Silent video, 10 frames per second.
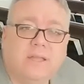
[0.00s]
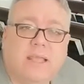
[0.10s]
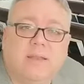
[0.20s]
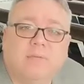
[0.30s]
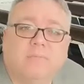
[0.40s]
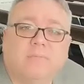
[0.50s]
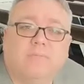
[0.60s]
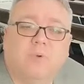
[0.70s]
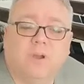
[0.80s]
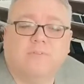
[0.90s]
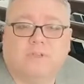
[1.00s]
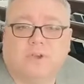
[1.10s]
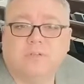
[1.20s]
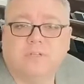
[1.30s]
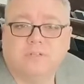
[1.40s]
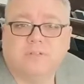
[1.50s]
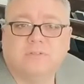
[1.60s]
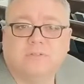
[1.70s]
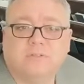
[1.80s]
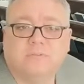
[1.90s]
And one of those is
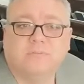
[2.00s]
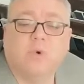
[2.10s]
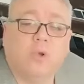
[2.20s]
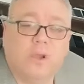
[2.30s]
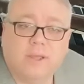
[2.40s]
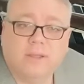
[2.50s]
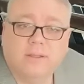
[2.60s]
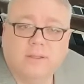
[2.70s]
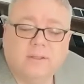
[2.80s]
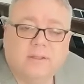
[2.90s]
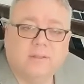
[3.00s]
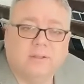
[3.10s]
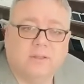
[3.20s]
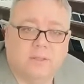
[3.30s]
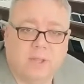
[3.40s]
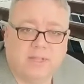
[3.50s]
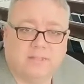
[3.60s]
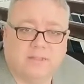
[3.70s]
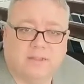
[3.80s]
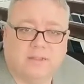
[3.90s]
mourning,
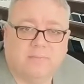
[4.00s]
lamenting,